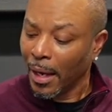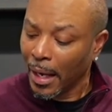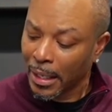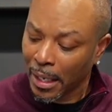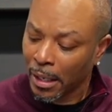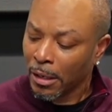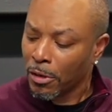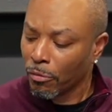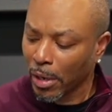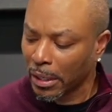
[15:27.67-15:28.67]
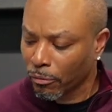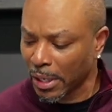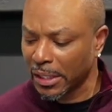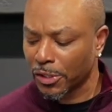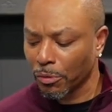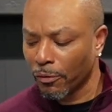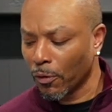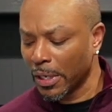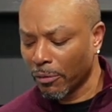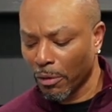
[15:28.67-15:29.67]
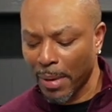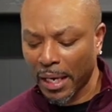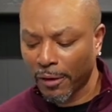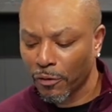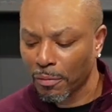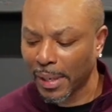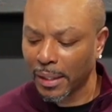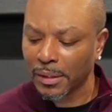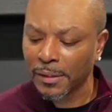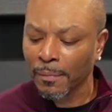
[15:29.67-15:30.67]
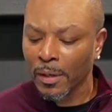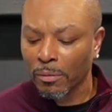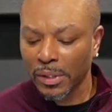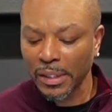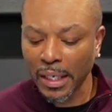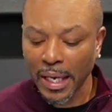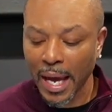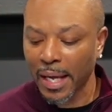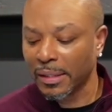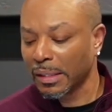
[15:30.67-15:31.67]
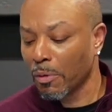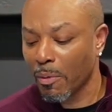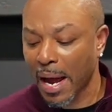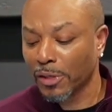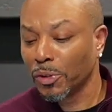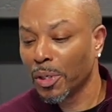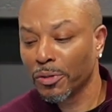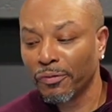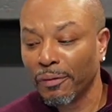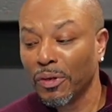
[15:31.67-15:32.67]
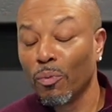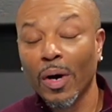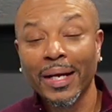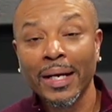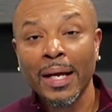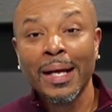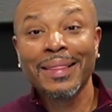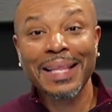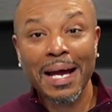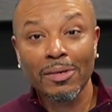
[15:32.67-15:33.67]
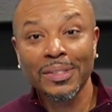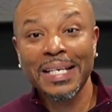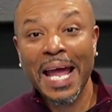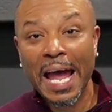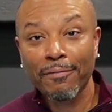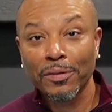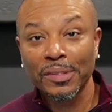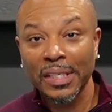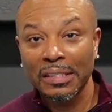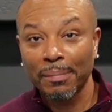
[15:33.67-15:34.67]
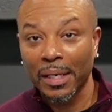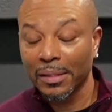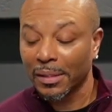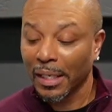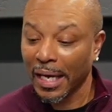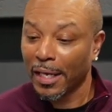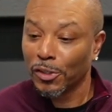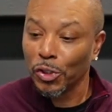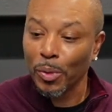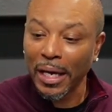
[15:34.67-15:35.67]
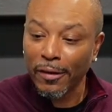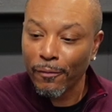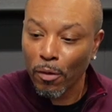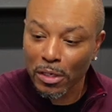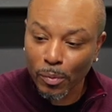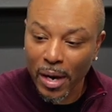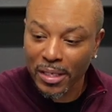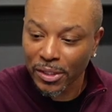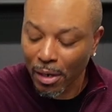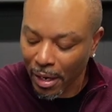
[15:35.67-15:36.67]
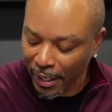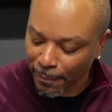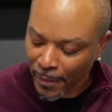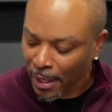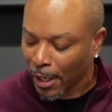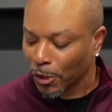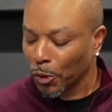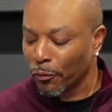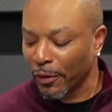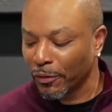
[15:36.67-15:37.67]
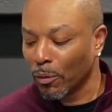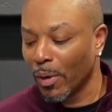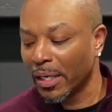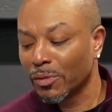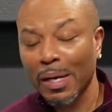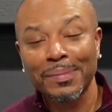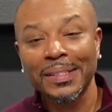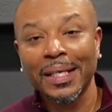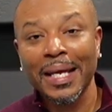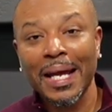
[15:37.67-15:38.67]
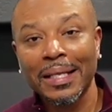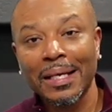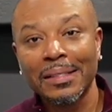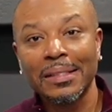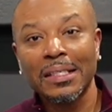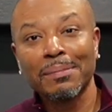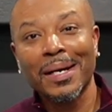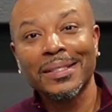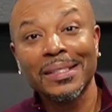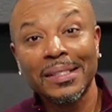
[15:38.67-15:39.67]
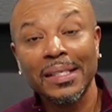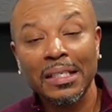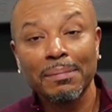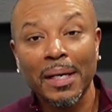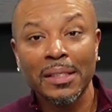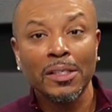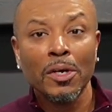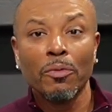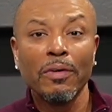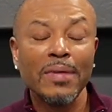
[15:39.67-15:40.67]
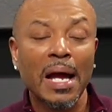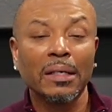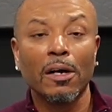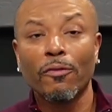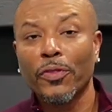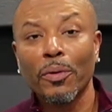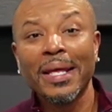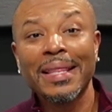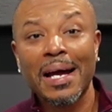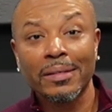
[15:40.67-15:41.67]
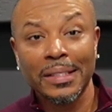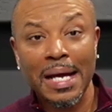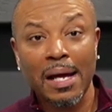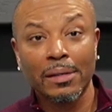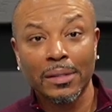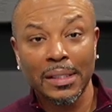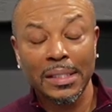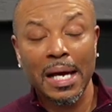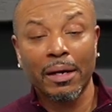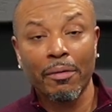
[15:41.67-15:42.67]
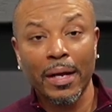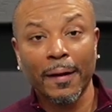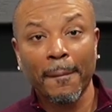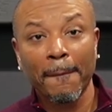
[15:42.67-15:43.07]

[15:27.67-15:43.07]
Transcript: And then you run this through for the remaining few months. We're sitting at somewhere around $251,000 after 6 months. Again, 284 is where I started. 251 is where I'm sitting at the end of 6 months. In 6 months, we've knocked off $30,000 on this line of credit.